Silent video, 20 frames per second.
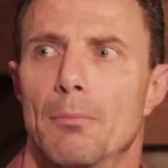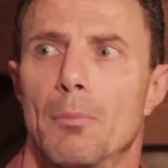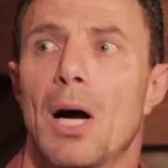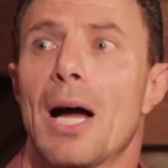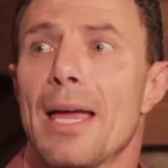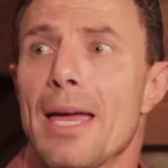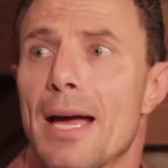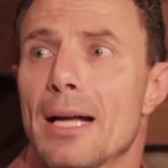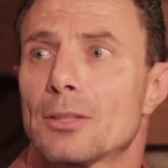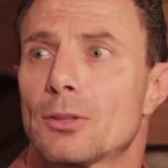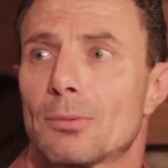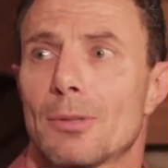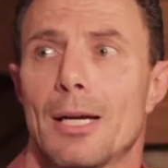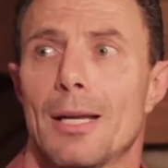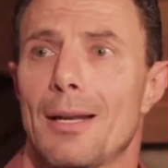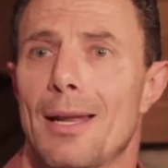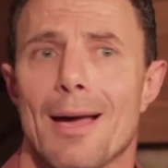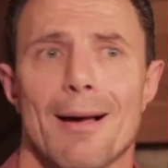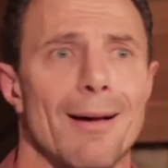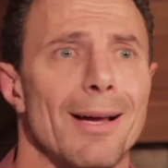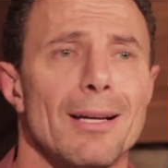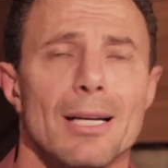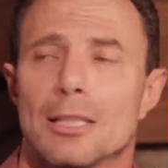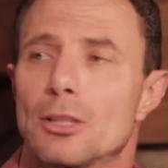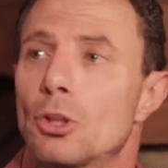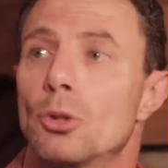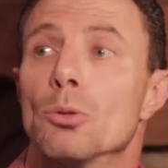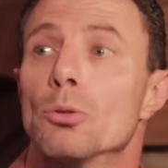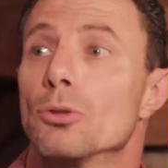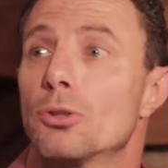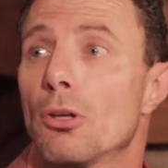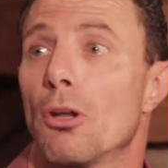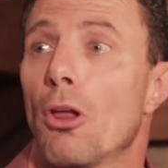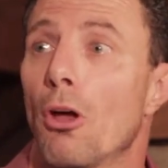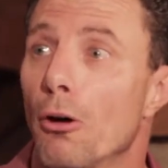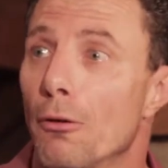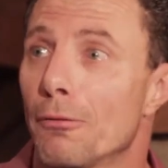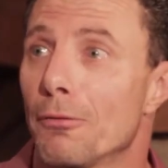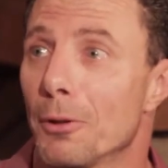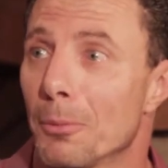My house right now, I got tools
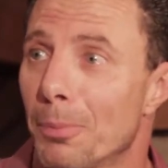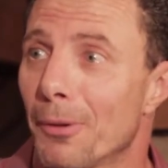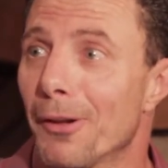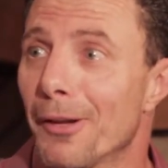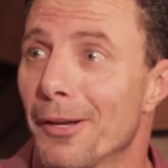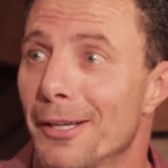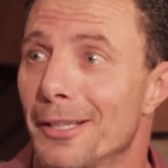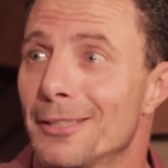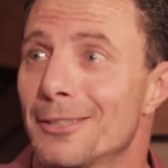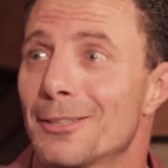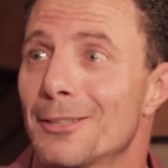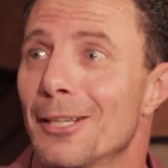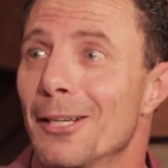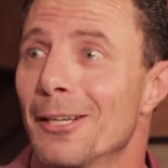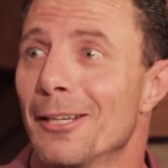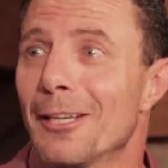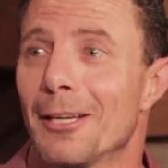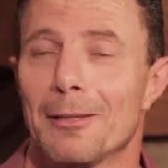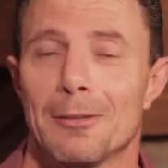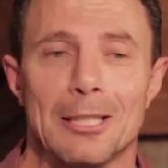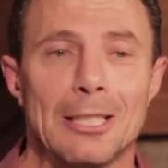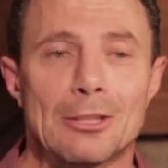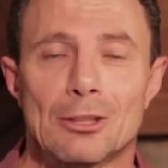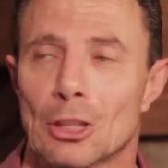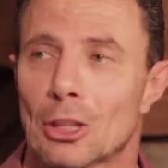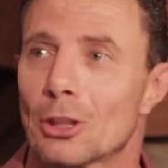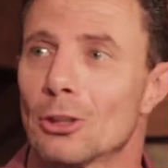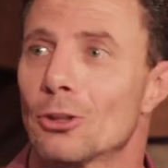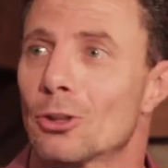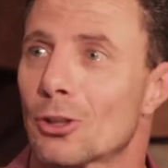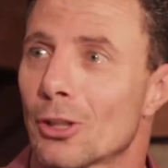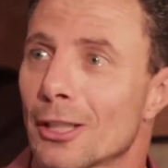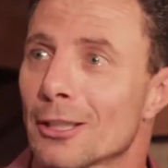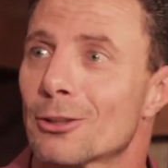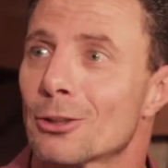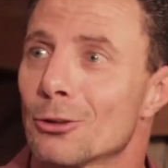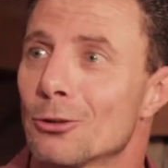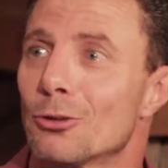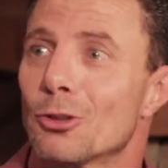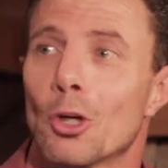all over the place. It's a
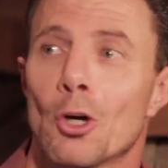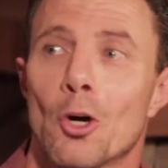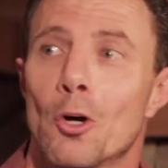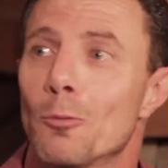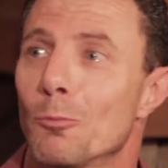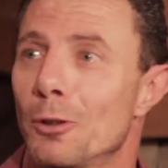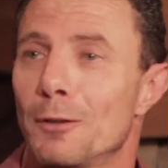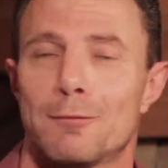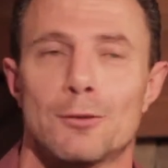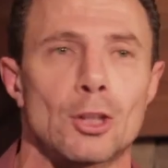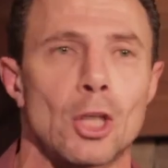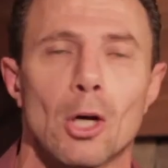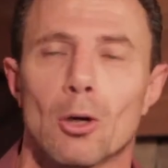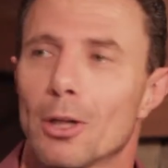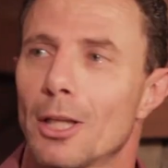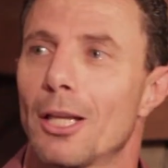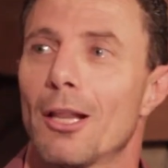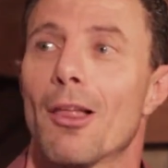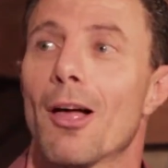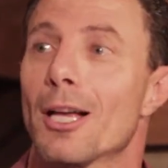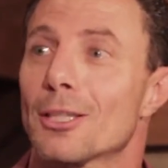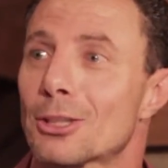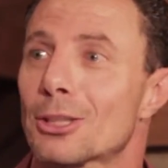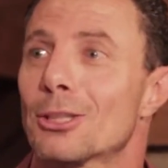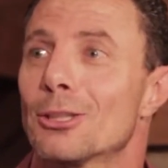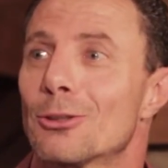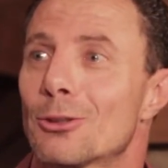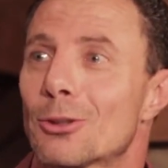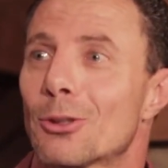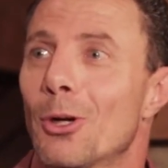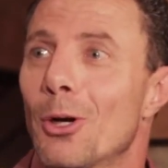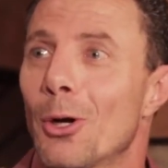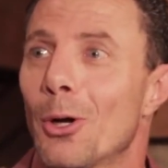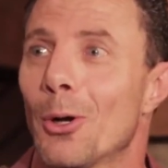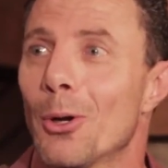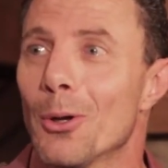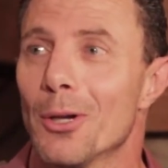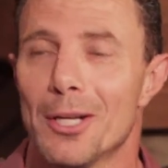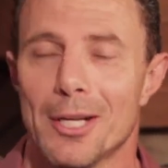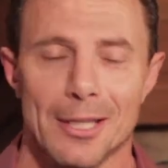construction zone. We've totally lost
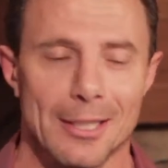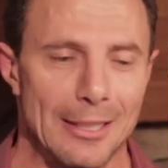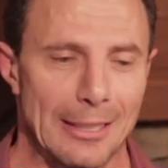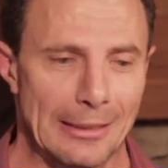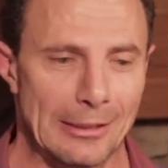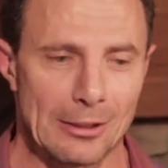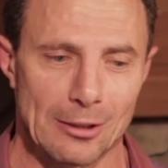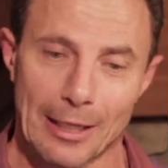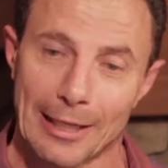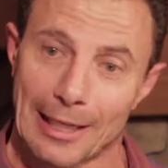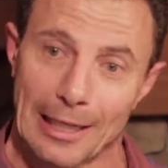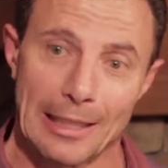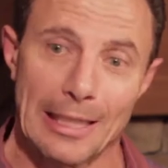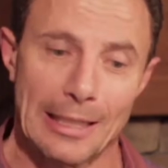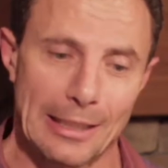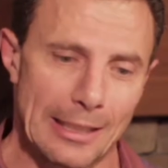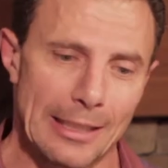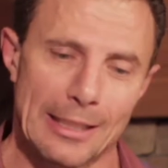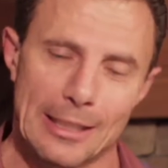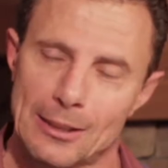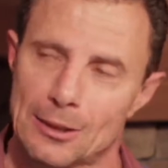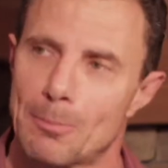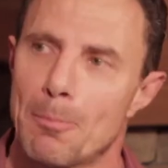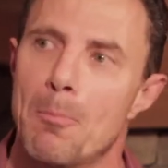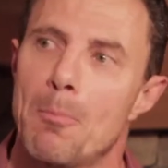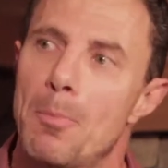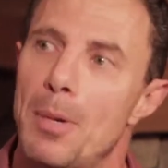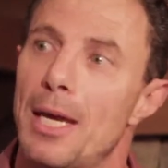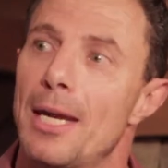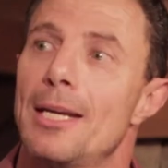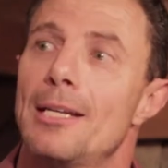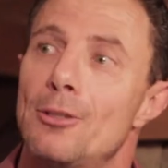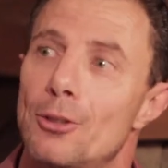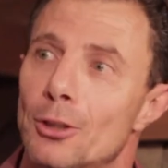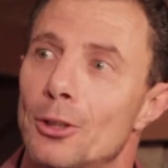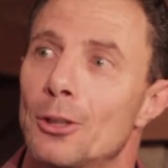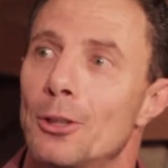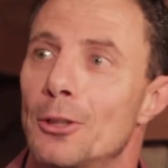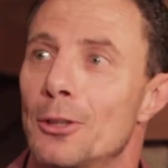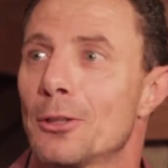control. It's like it is
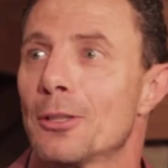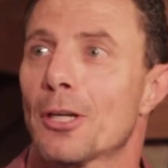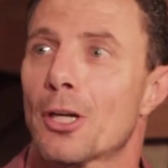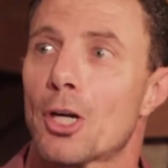major